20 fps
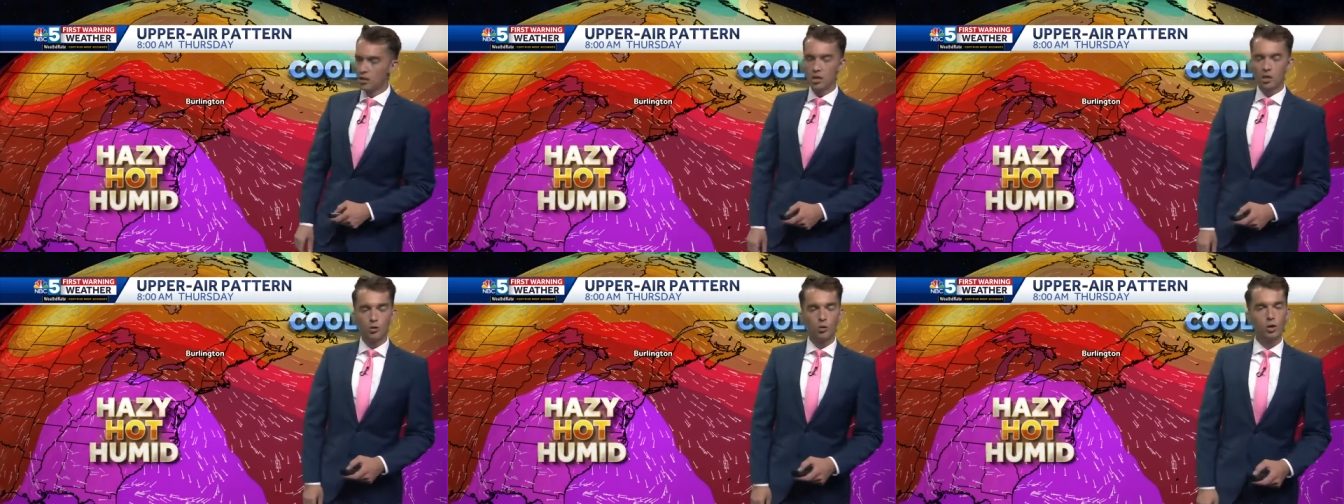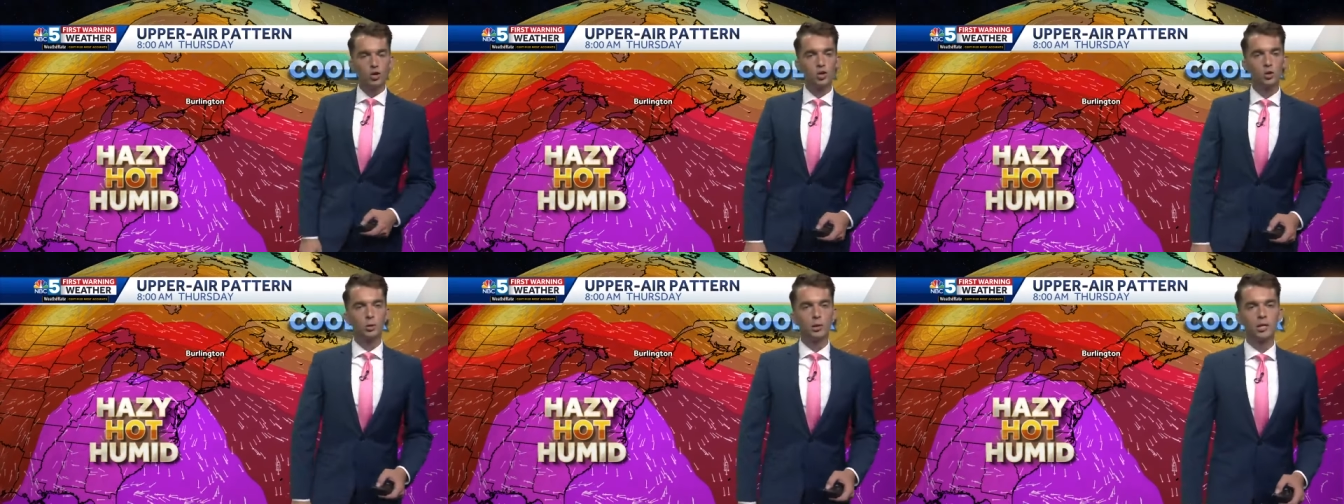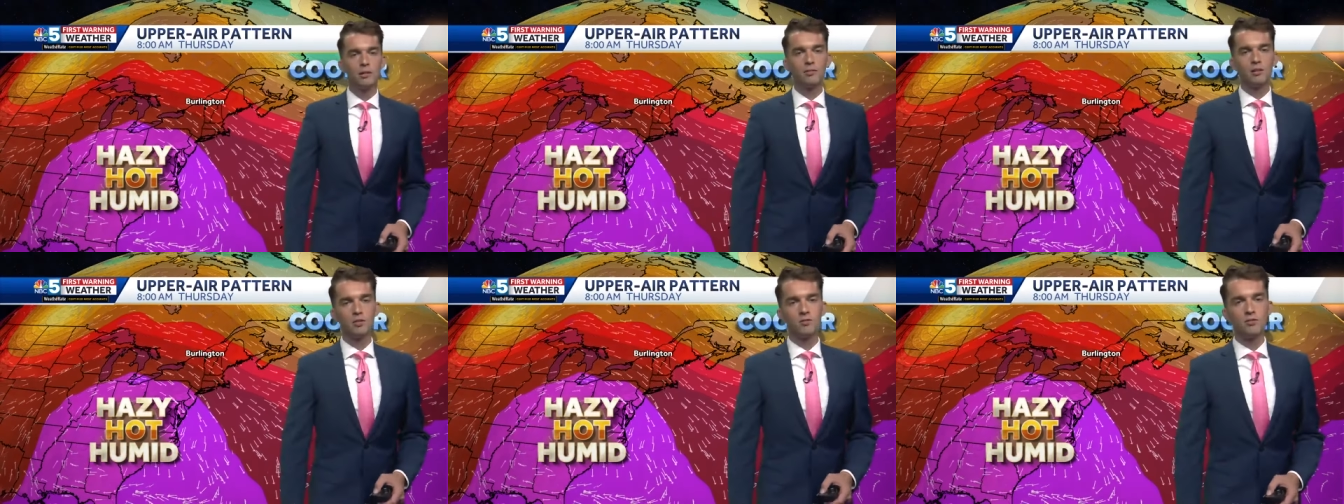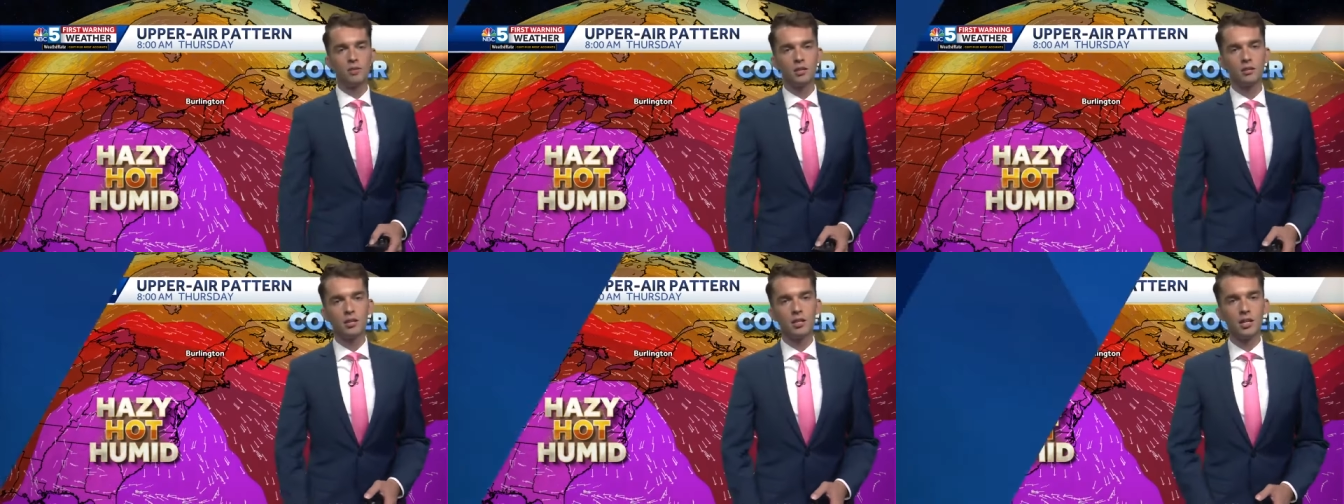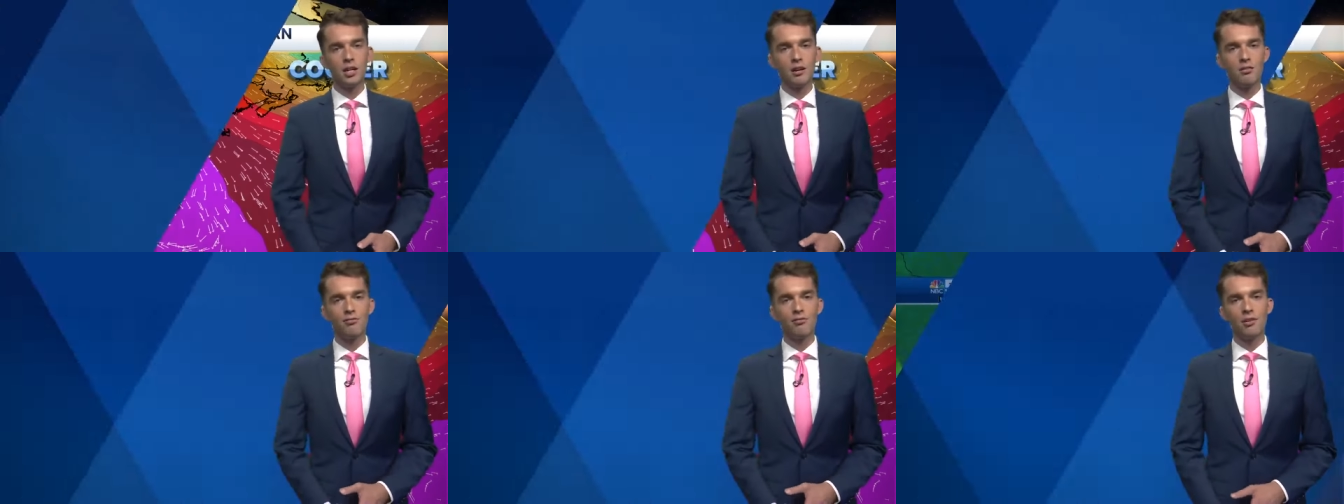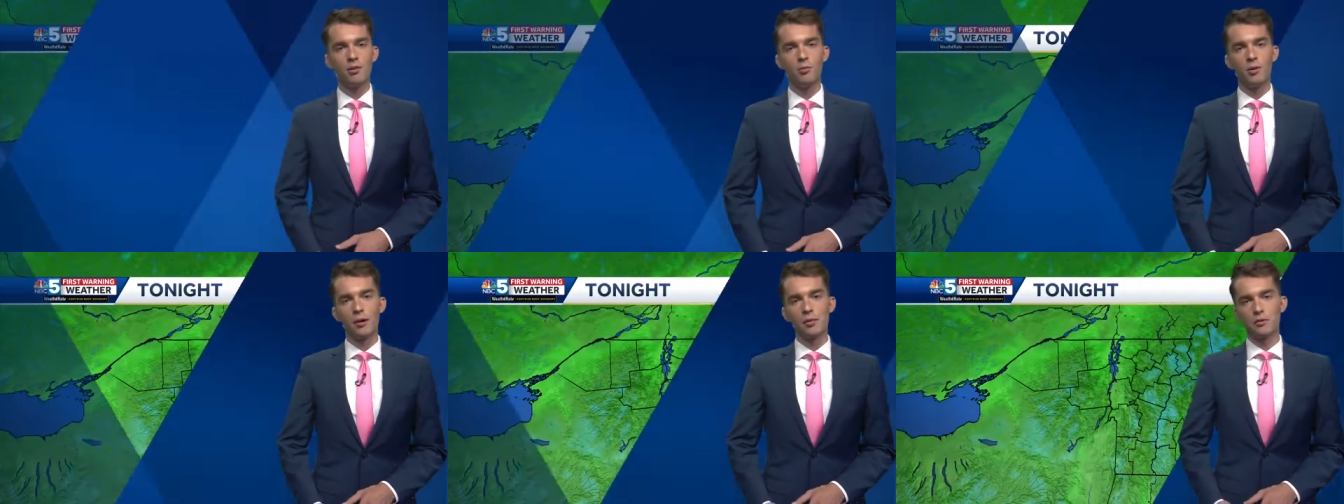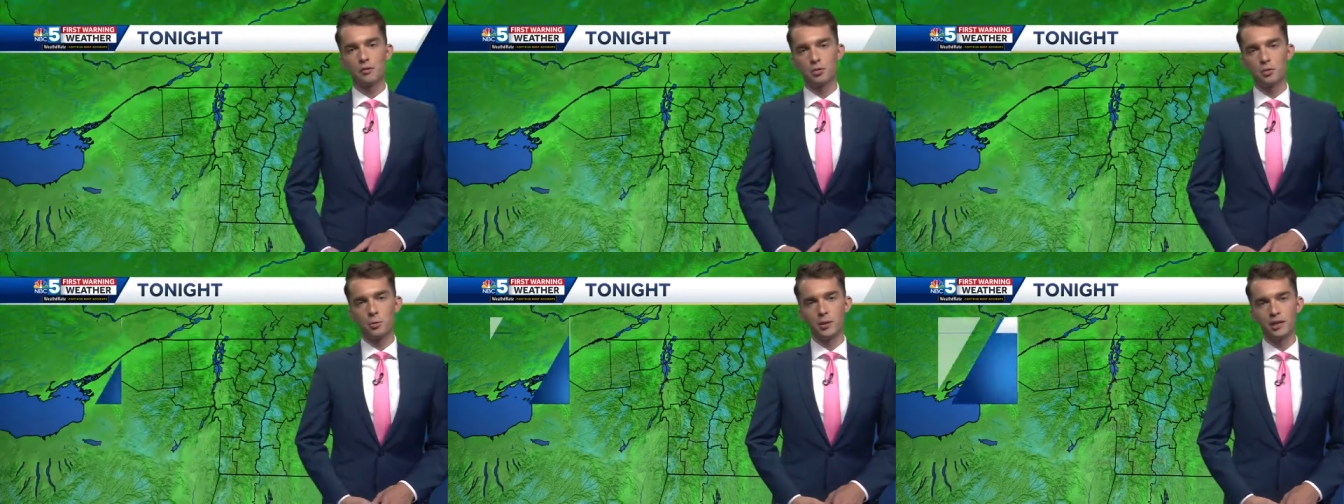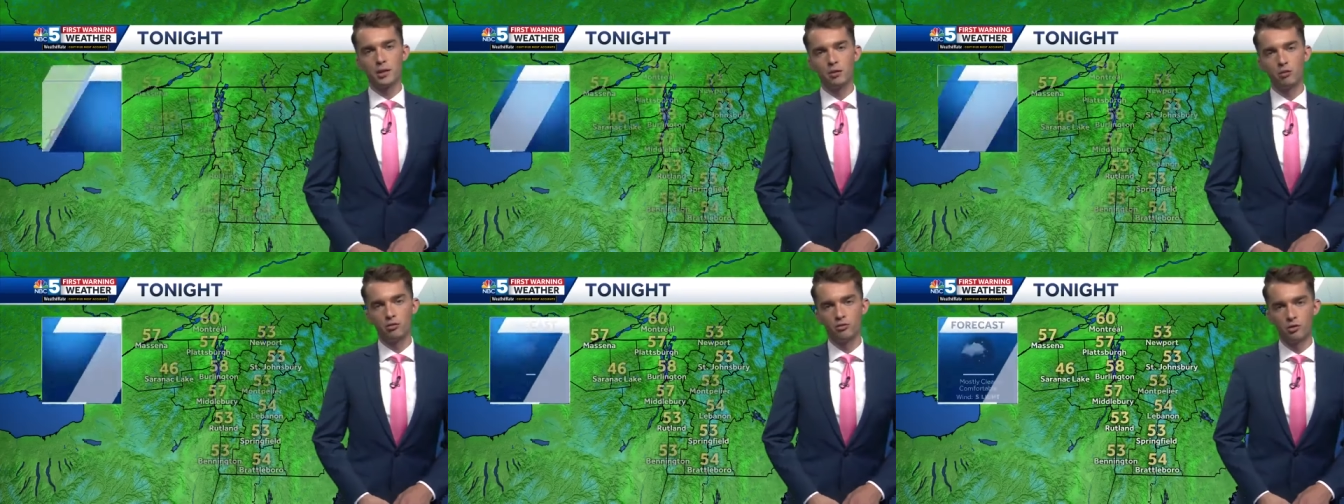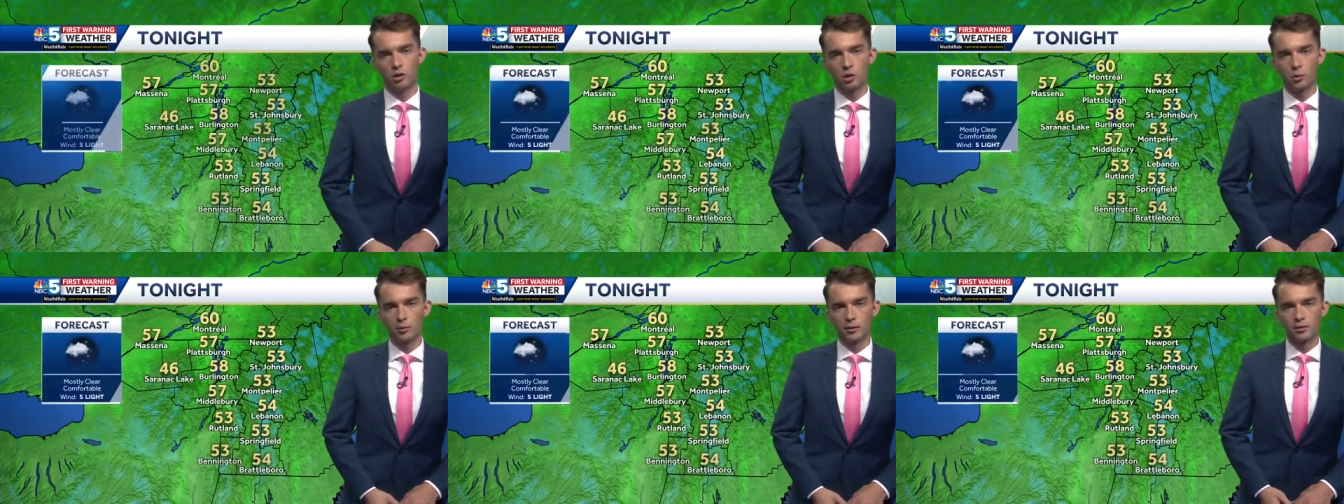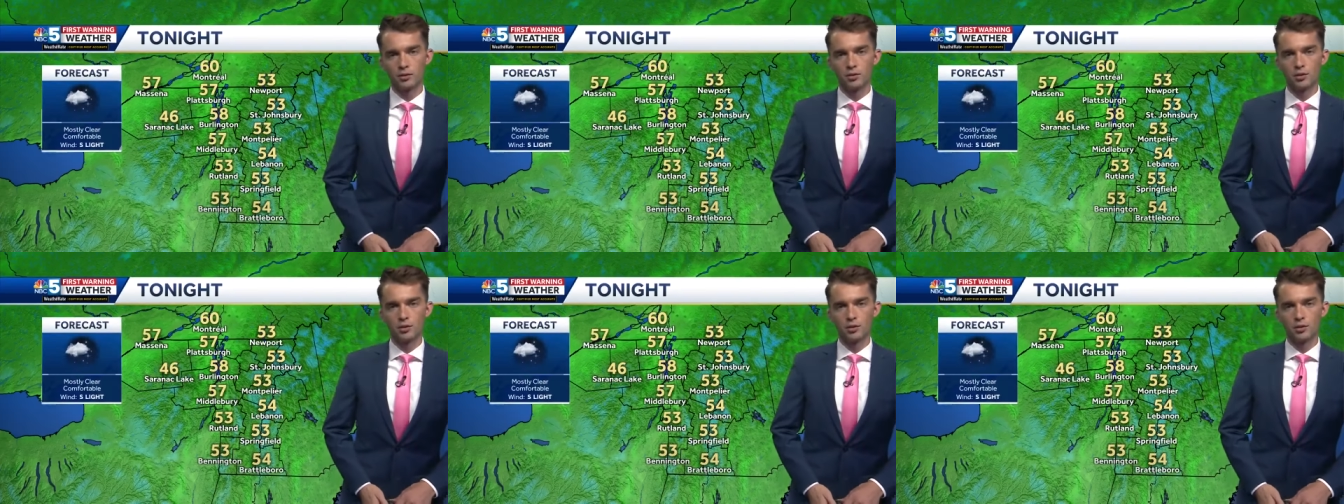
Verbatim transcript: which will give us very comfy weather as we go forward.